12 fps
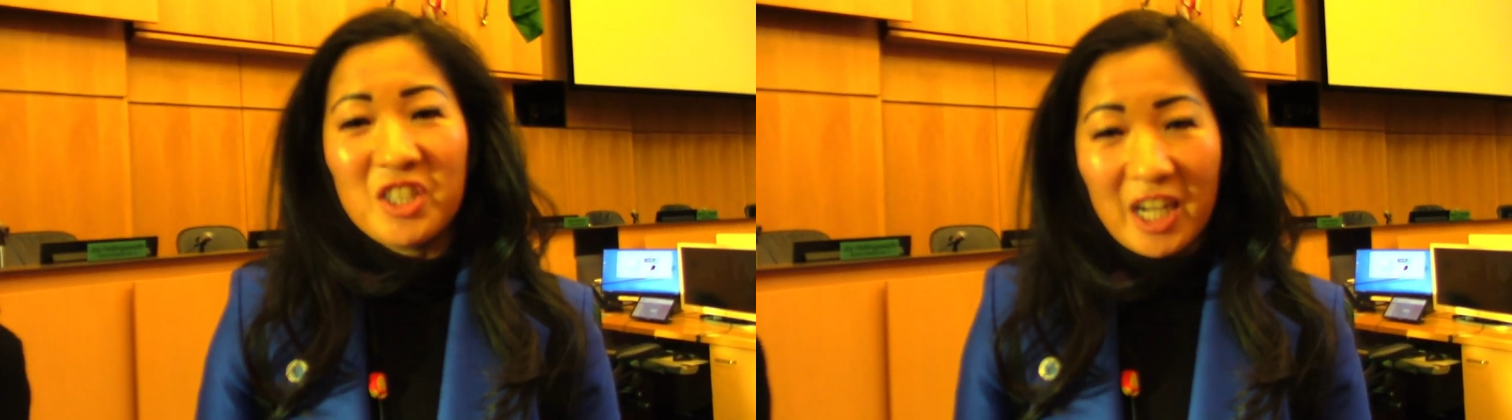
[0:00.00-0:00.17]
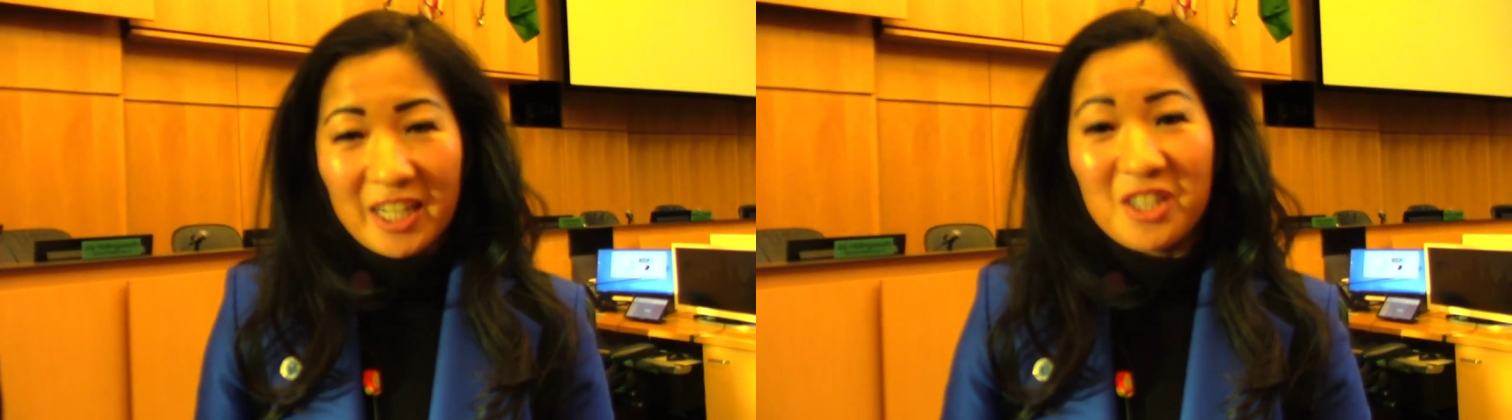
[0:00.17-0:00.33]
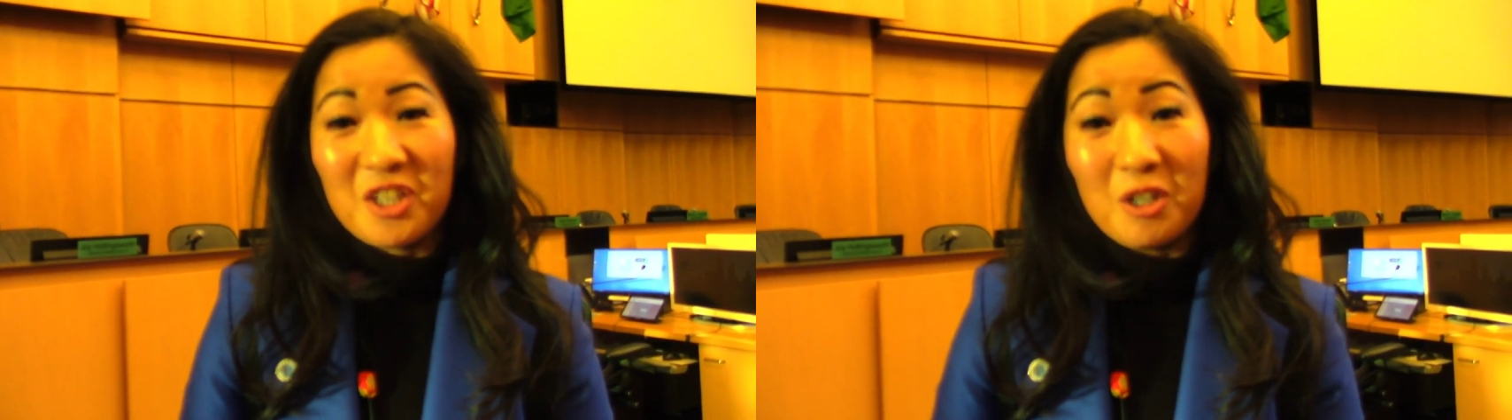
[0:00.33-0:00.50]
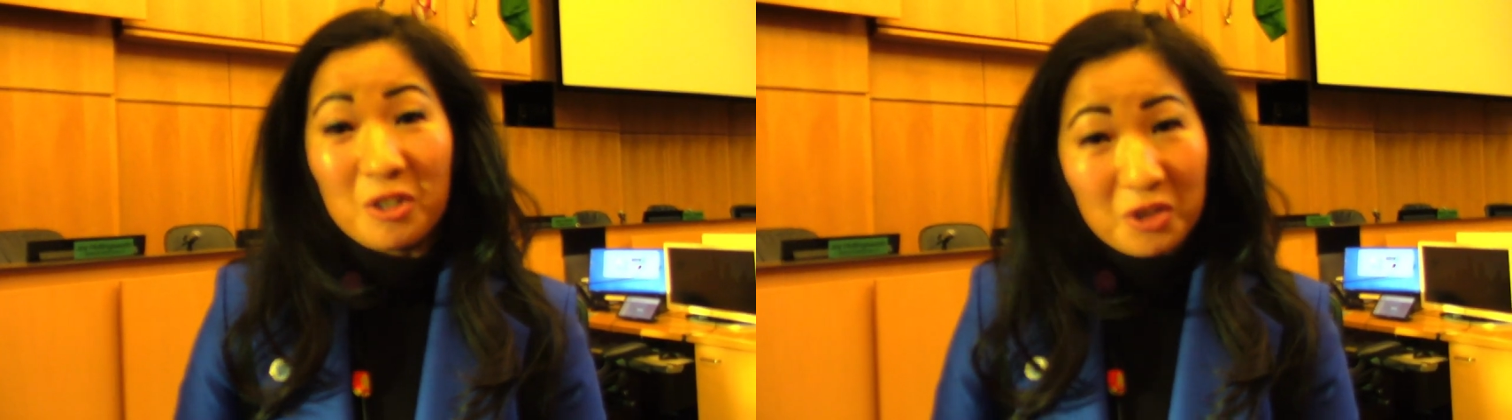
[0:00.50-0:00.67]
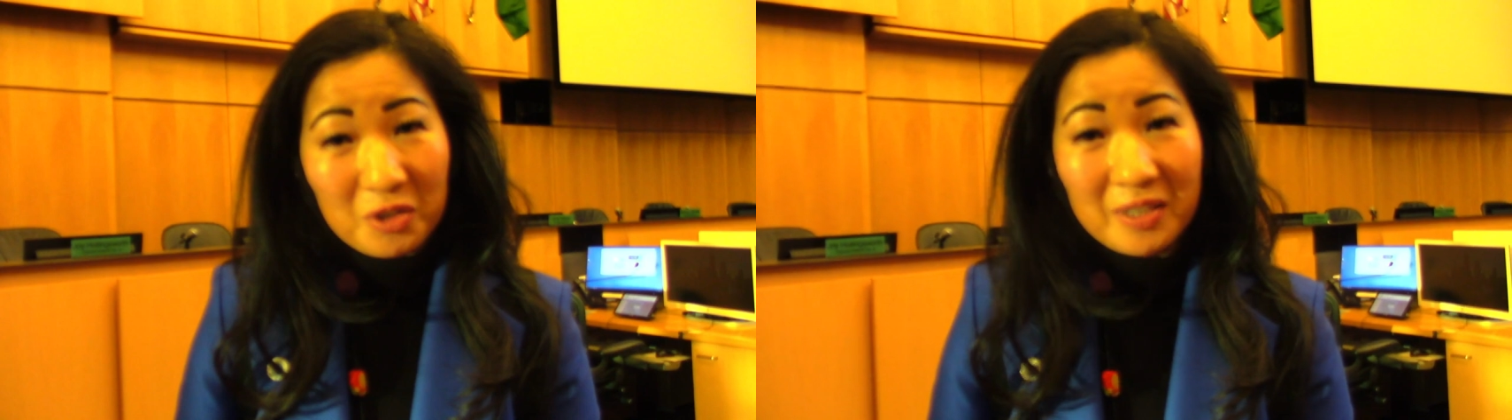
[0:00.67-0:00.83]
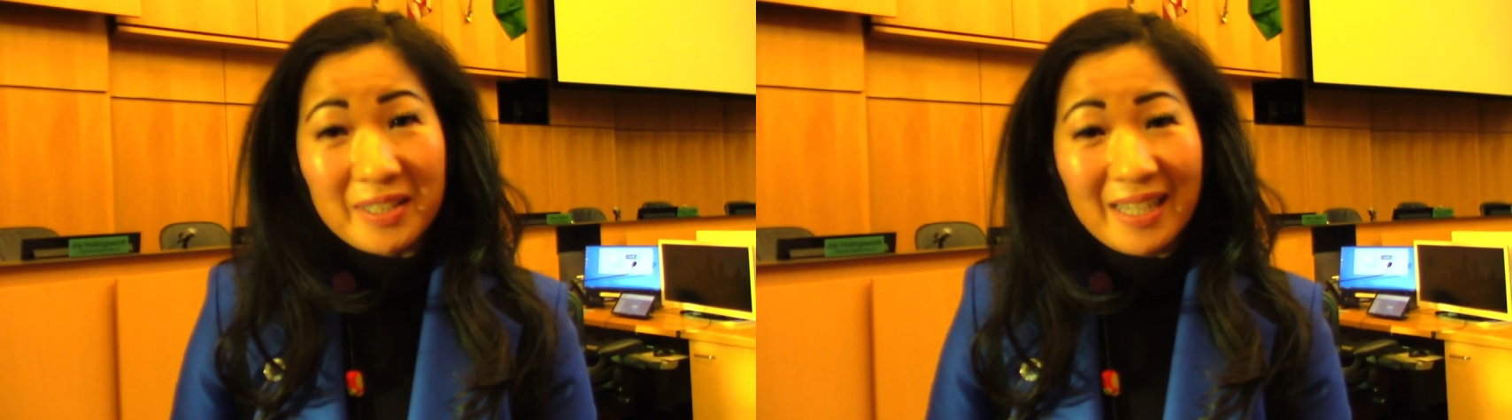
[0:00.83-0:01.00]
Chinese
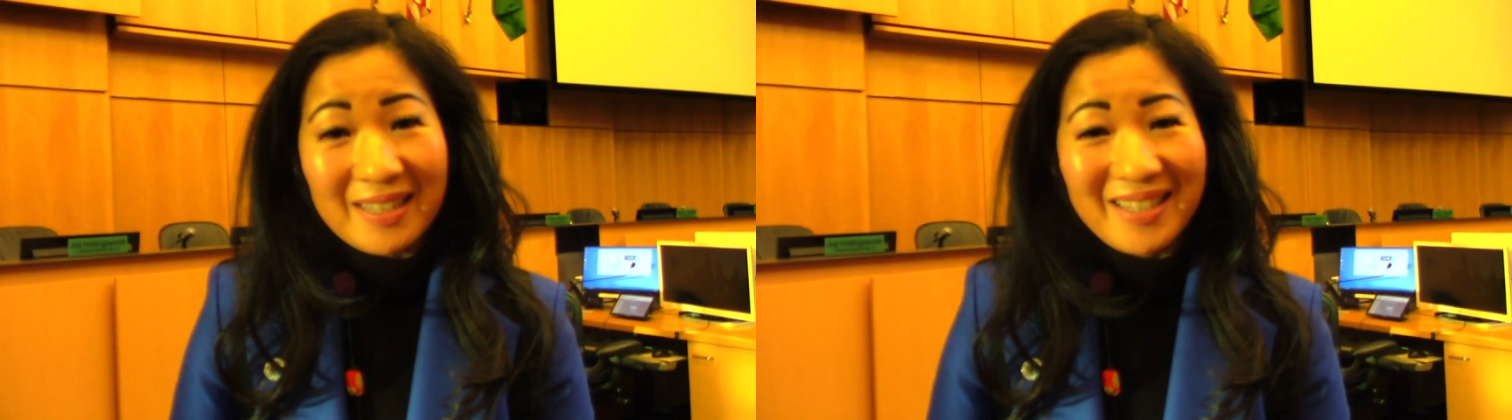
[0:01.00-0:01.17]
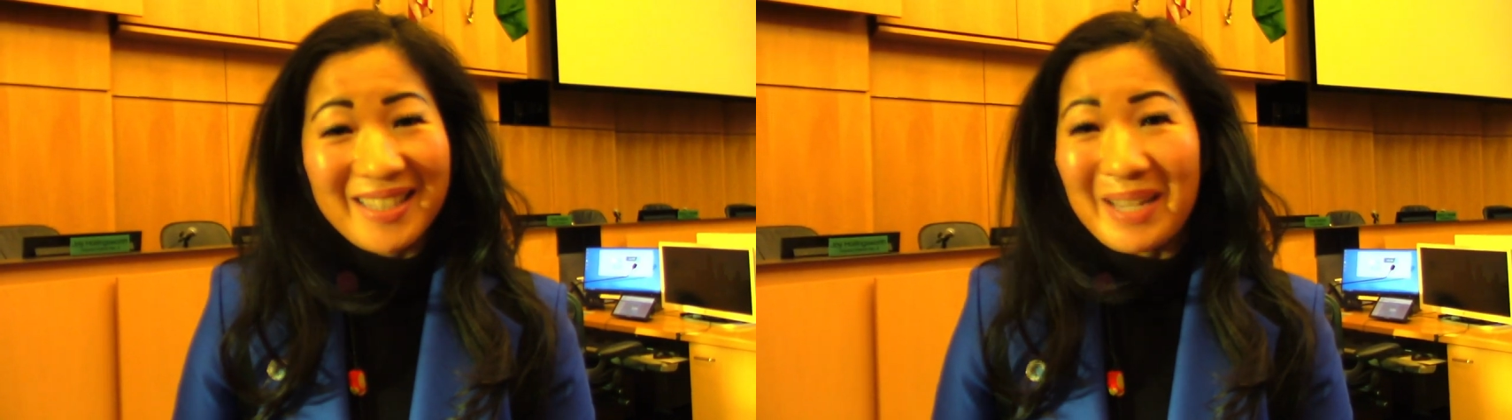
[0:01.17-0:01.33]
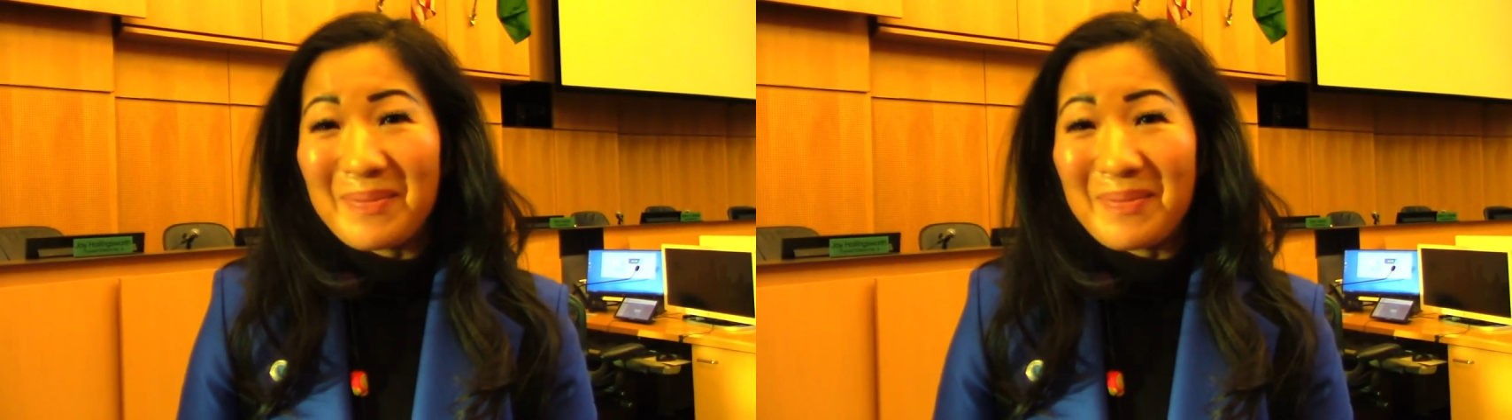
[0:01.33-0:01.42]
cultural dances.